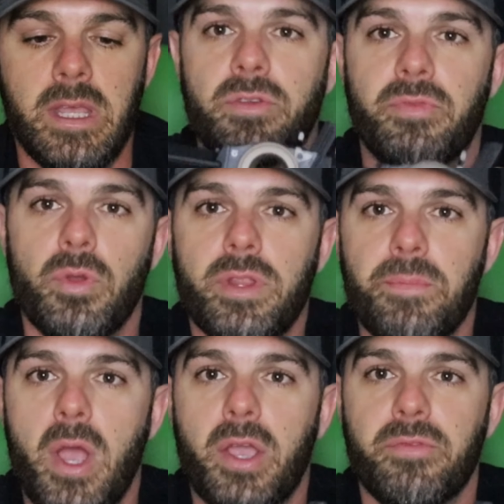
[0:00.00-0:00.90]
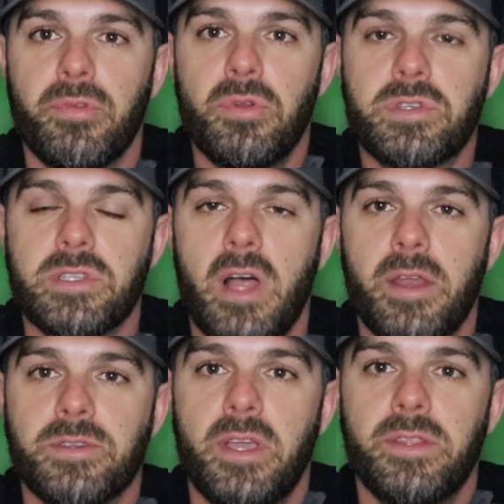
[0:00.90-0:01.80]
So if you're in the market for a new
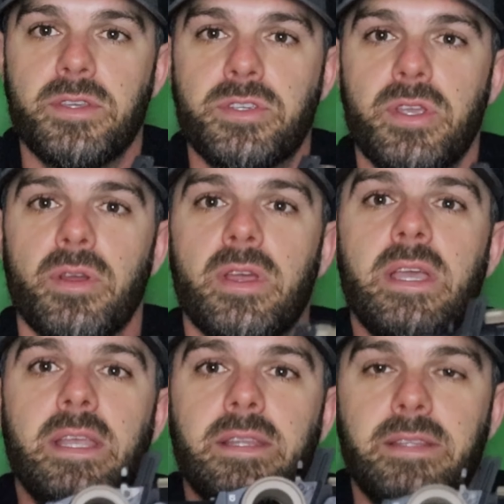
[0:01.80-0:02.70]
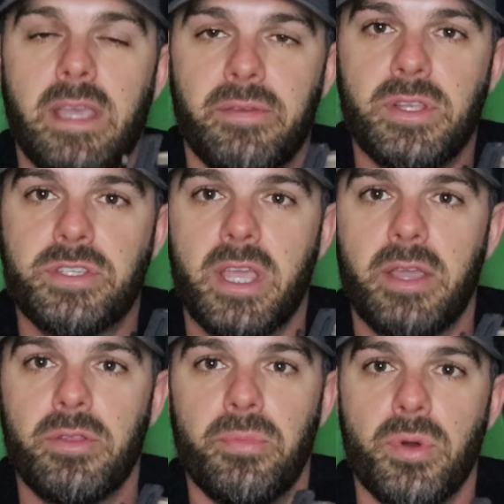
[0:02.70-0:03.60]
slider sight this year, definitely check
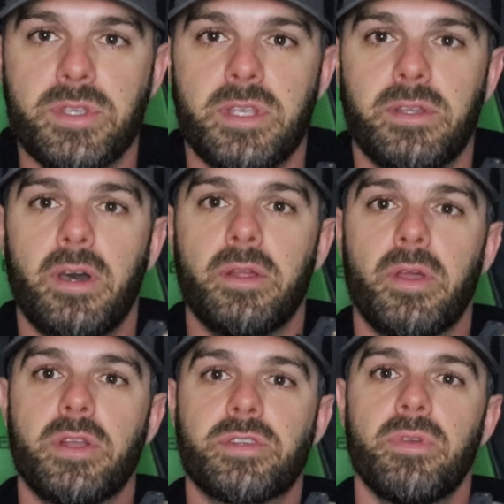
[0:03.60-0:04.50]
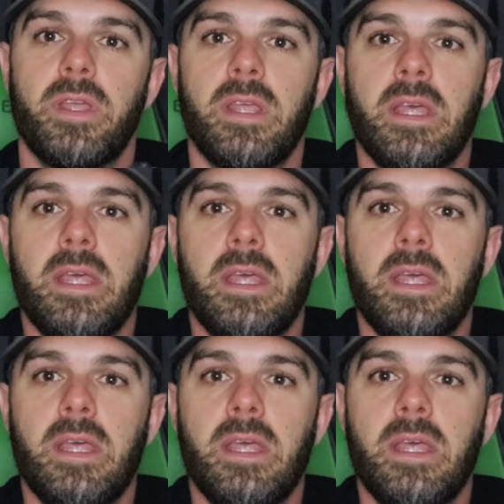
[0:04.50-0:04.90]
out the boys at Dialed Archery.